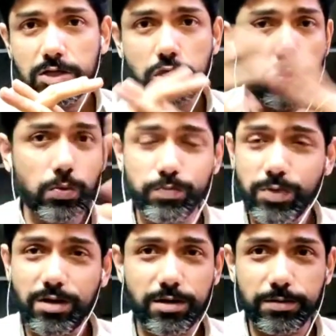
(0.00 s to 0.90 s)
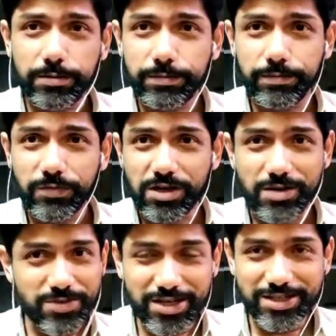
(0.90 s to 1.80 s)
So
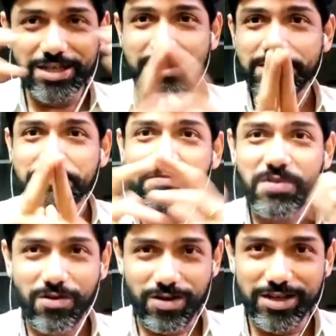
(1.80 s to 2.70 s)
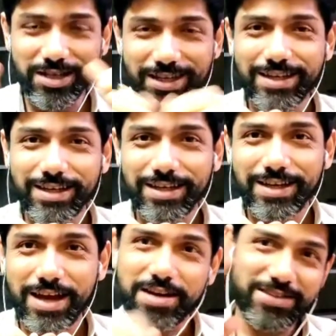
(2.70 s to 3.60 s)
the limited seat, hurry
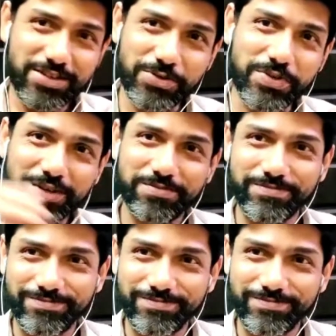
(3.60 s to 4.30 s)
and see you there.